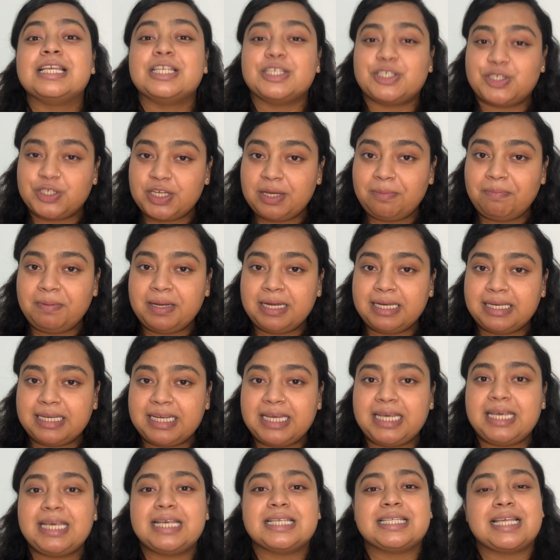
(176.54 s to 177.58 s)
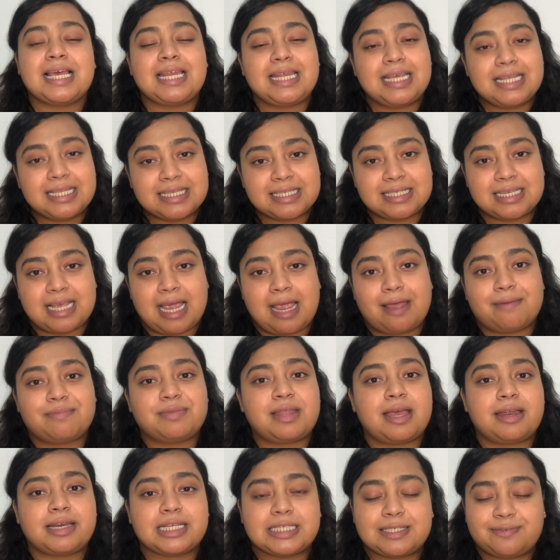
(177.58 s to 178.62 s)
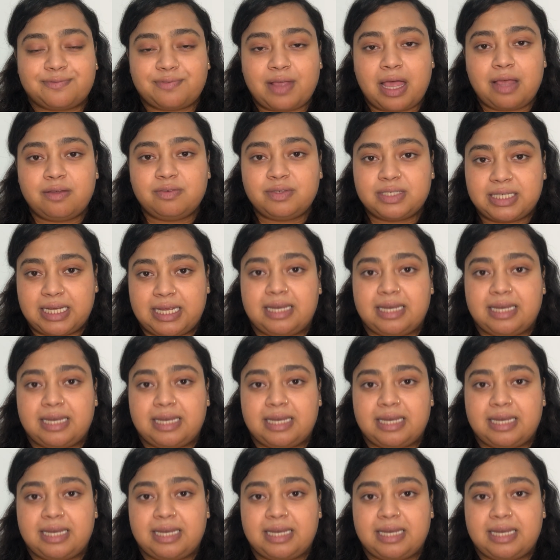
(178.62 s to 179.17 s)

GPT is an enzyme that is found